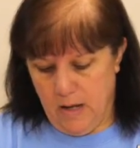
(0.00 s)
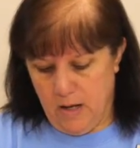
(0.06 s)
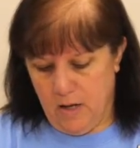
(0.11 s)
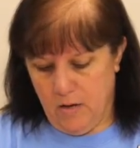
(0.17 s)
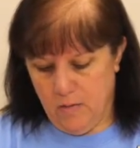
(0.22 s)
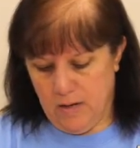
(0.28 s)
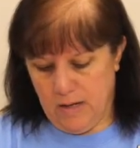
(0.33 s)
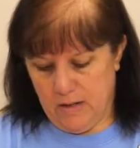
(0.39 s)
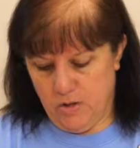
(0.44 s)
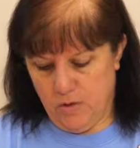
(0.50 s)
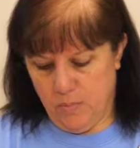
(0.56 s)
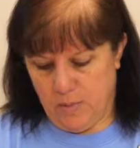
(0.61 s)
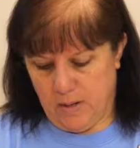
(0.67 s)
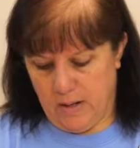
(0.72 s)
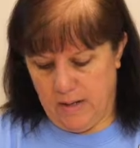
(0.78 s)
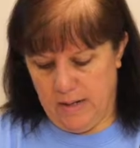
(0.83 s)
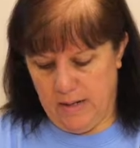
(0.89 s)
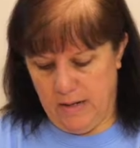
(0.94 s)
you've got your
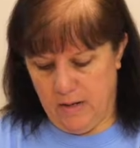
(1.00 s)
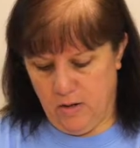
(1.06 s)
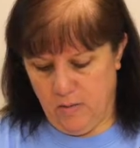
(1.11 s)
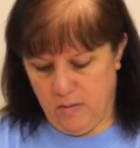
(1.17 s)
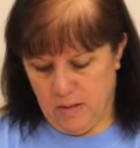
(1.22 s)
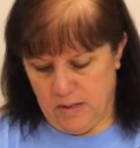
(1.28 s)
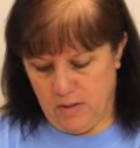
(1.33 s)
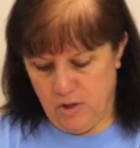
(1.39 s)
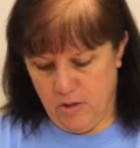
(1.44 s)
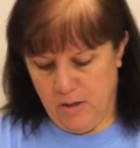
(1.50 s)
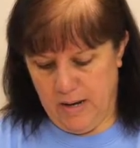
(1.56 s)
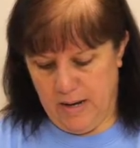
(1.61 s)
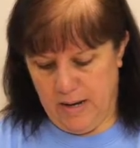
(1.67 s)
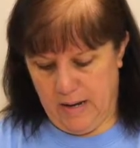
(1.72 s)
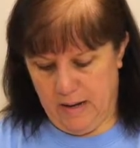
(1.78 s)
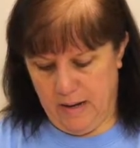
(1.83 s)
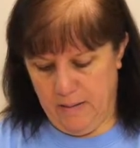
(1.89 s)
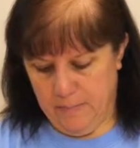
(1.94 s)
body and you've got your
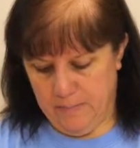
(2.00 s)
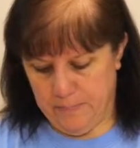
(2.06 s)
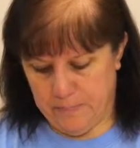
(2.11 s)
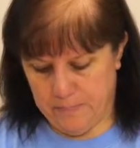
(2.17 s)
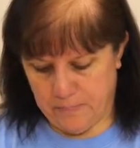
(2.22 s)
head.